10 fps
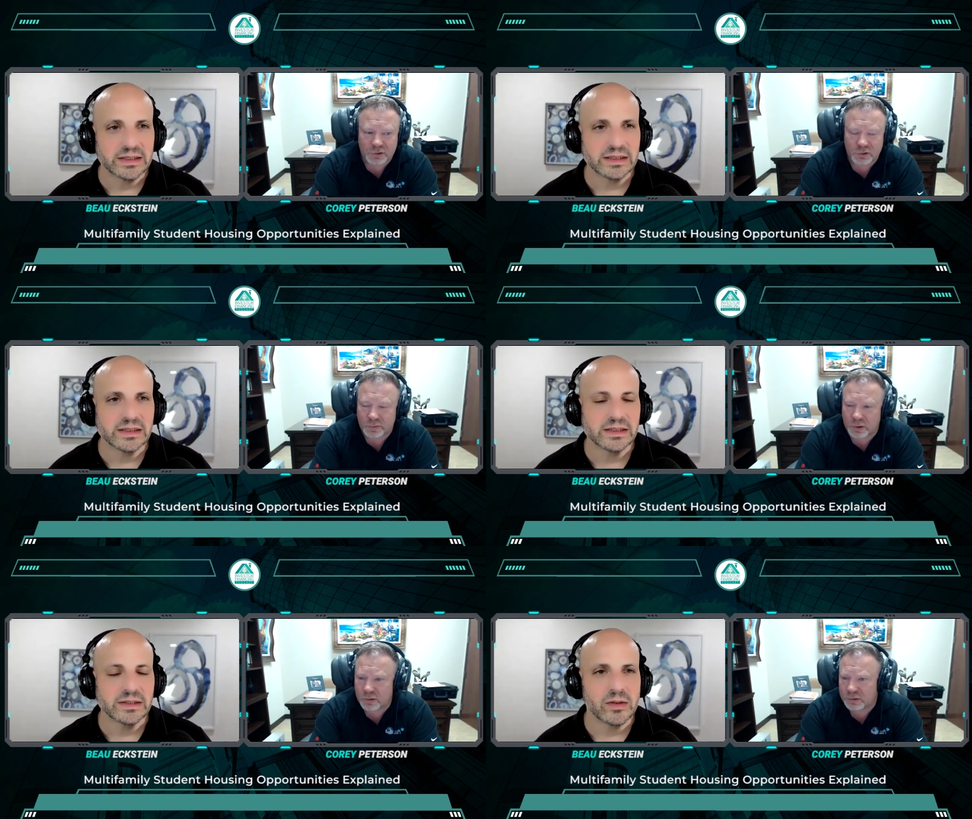Speaker 1: too,
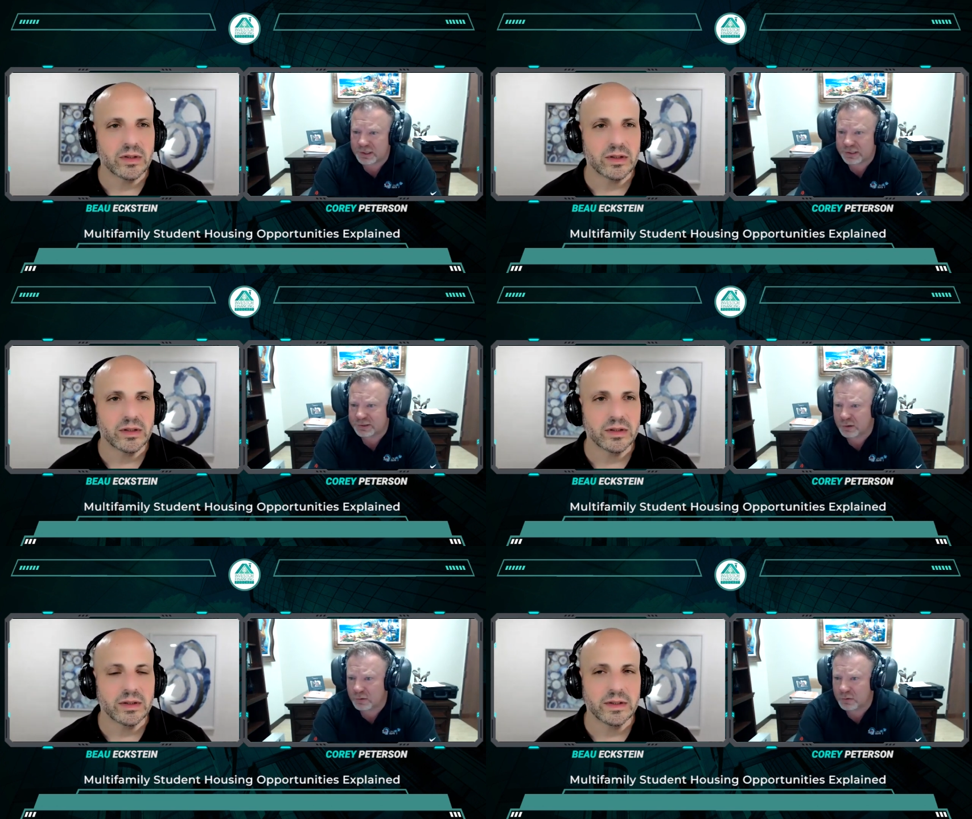Beau. Like
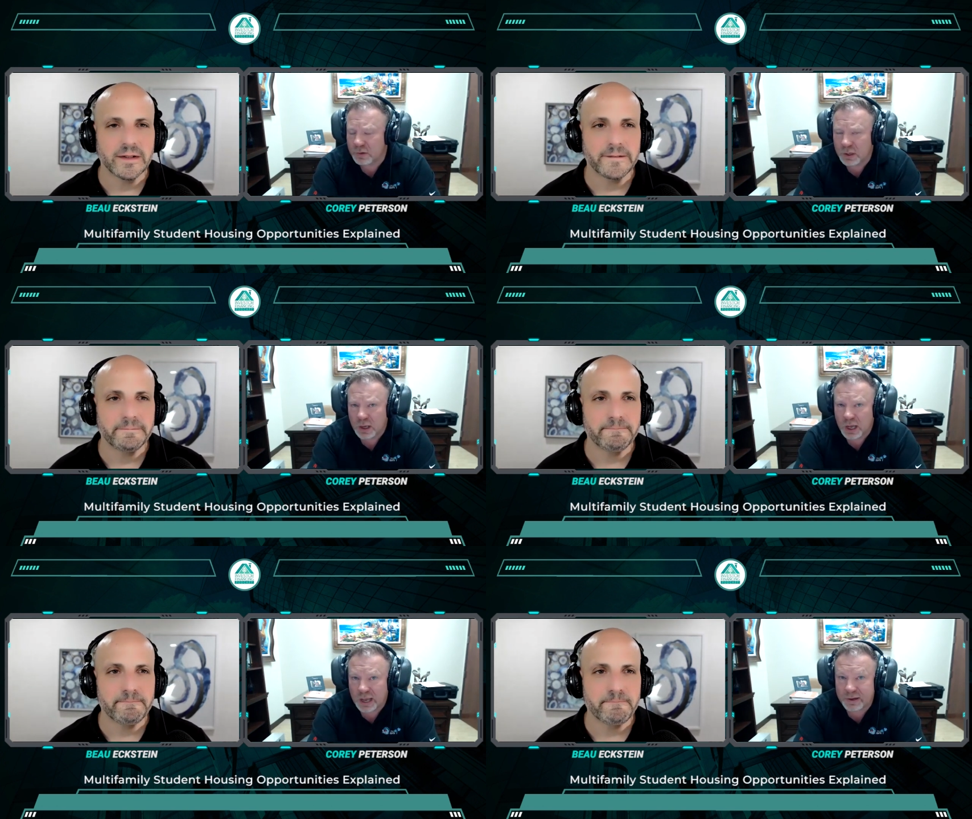so,
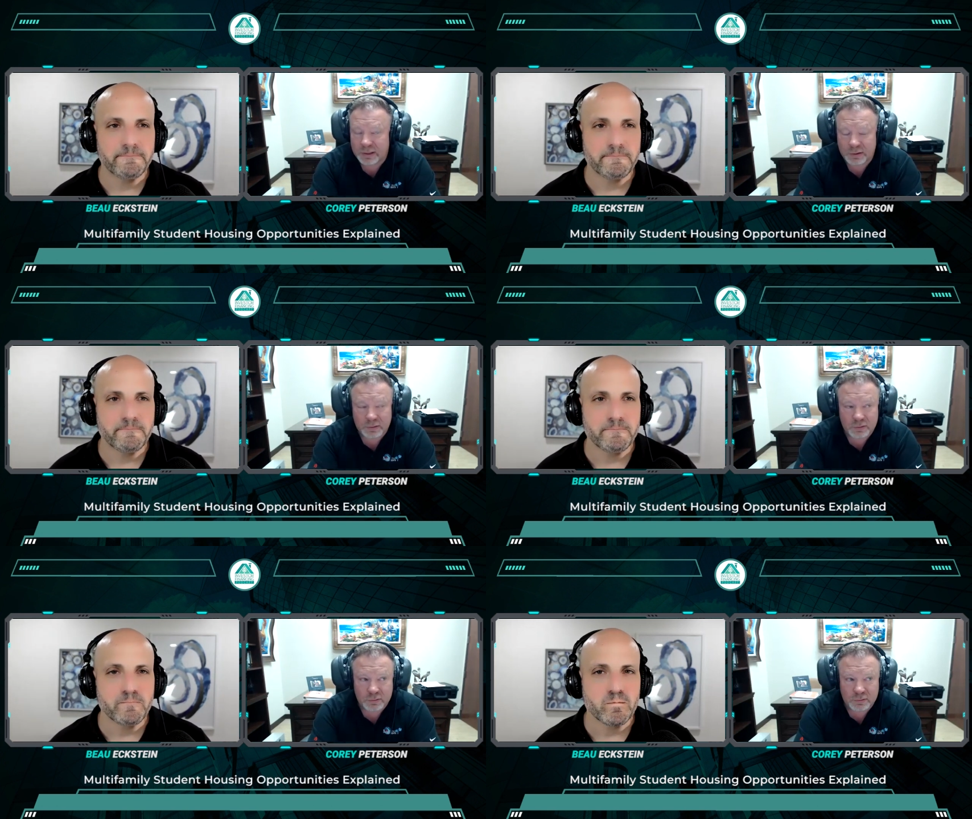I mean,
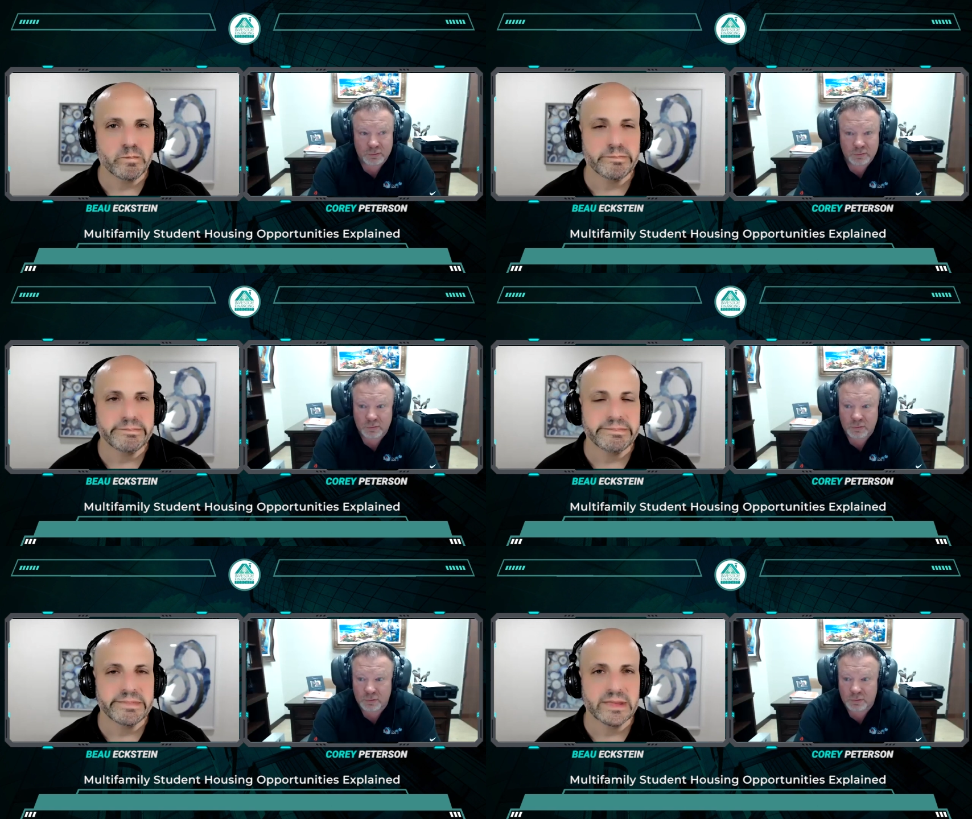
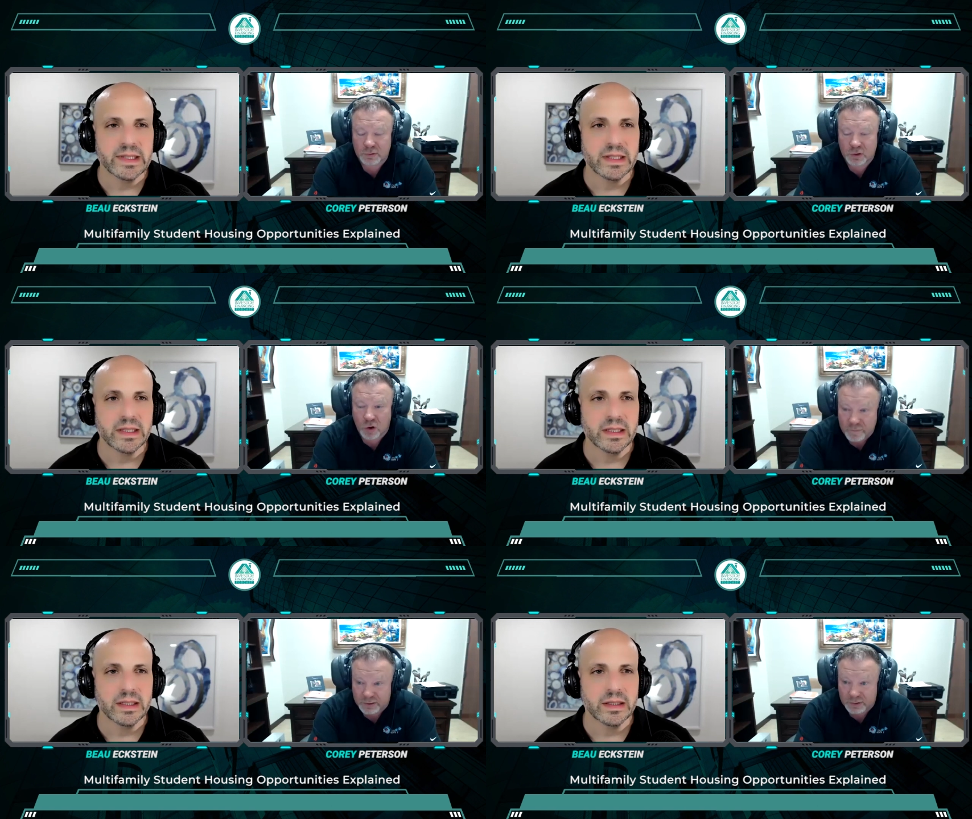
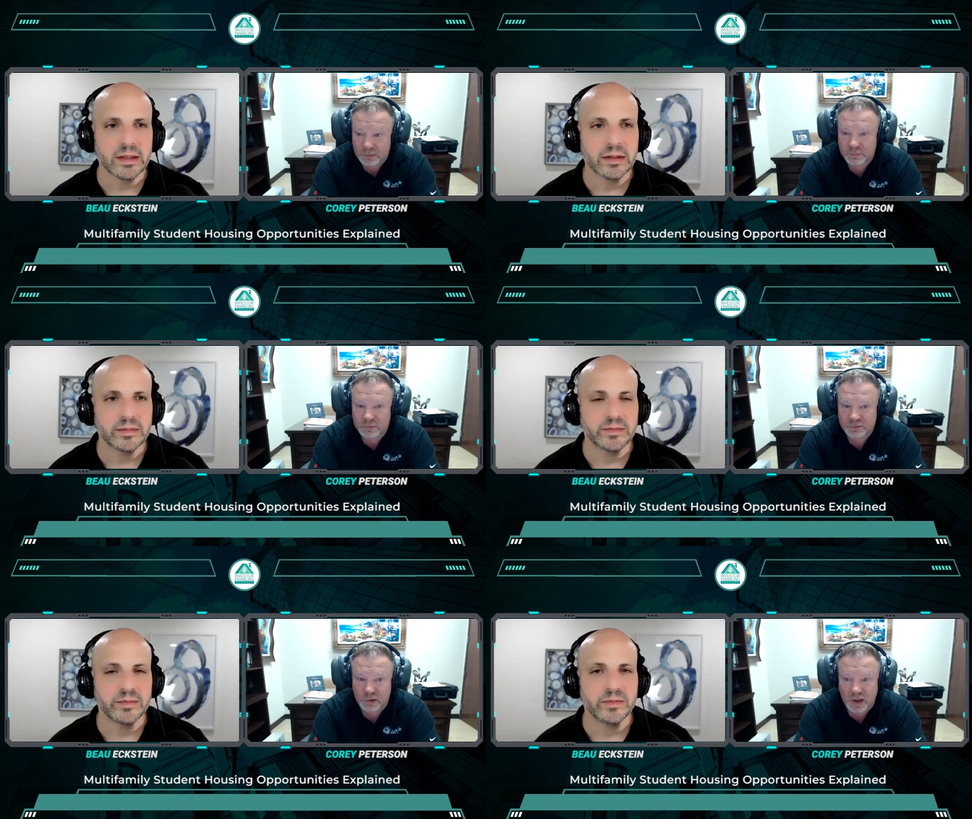COVID.
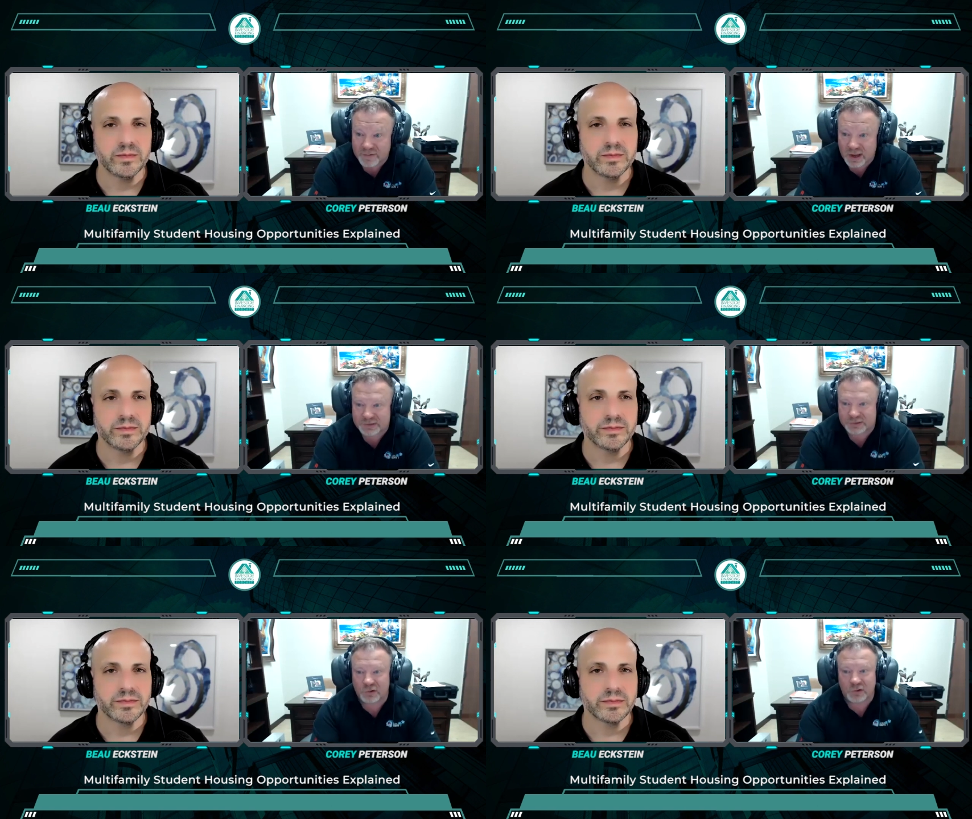So I've got
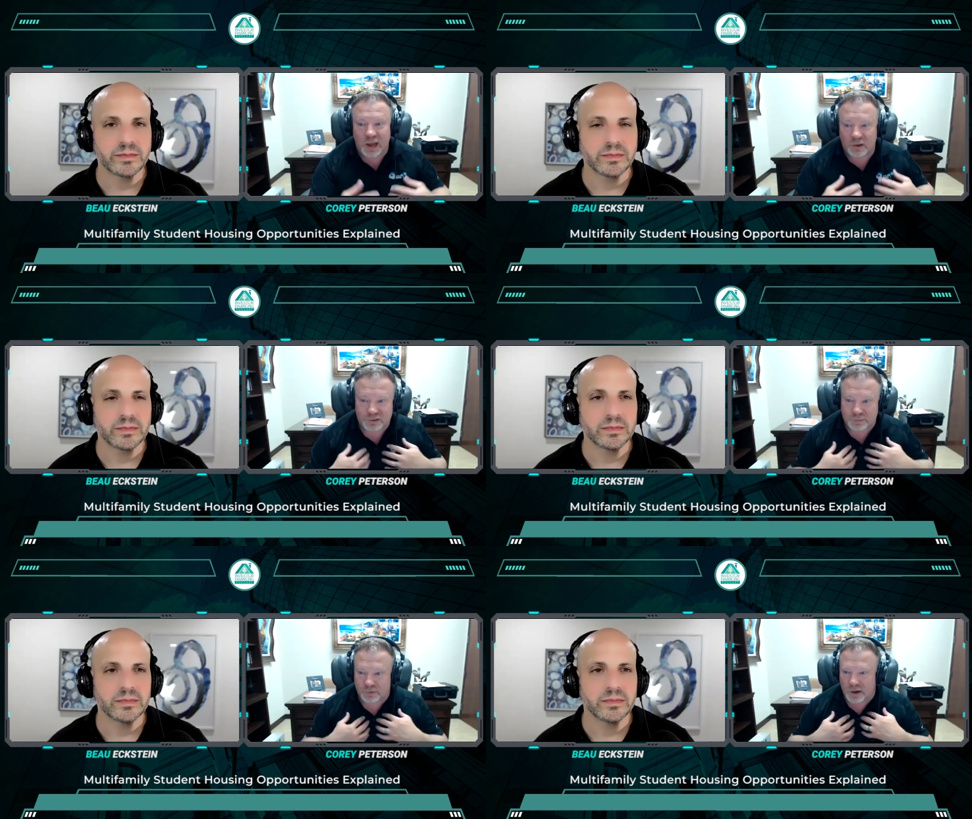student
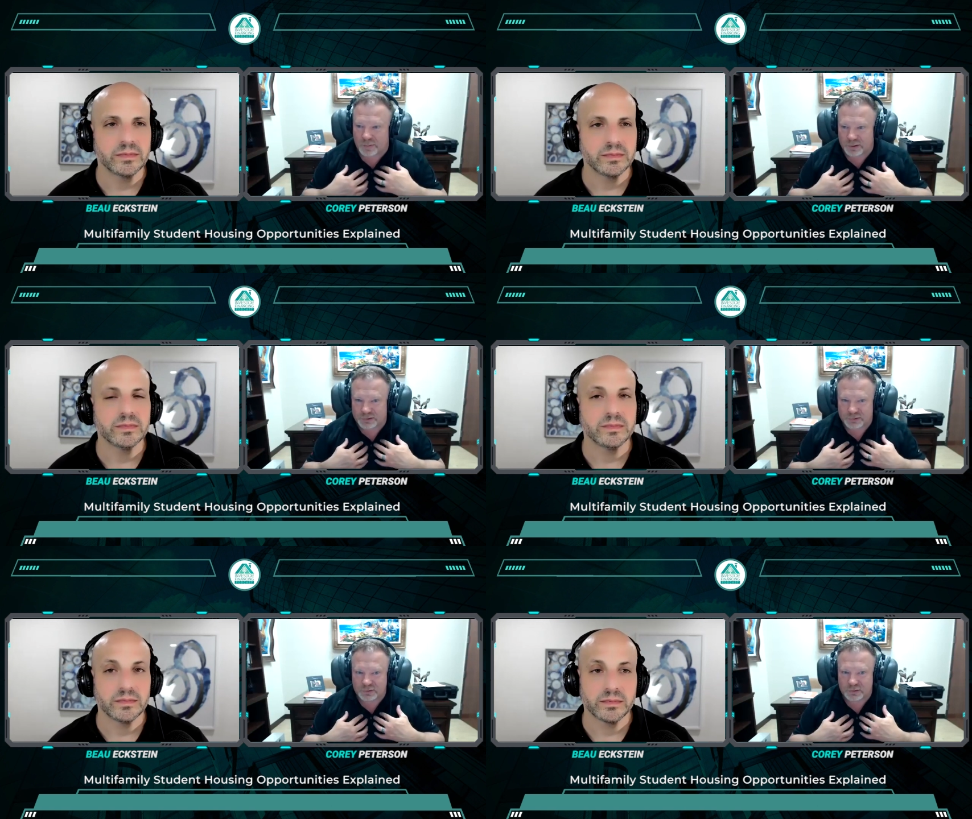housing
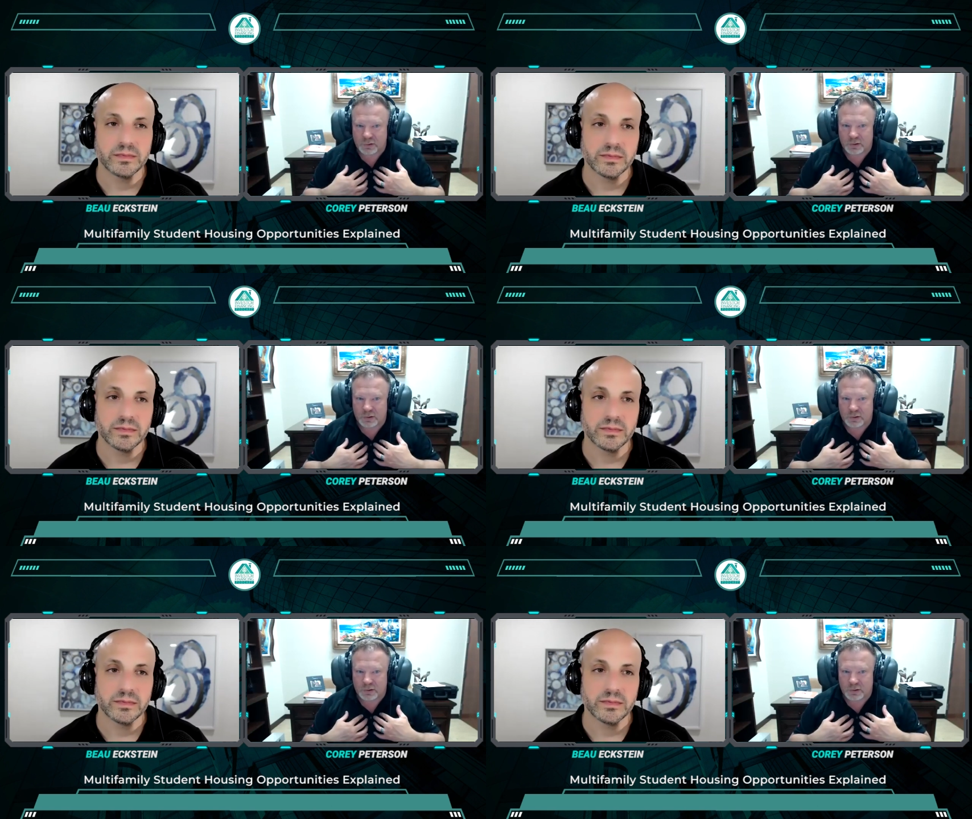properties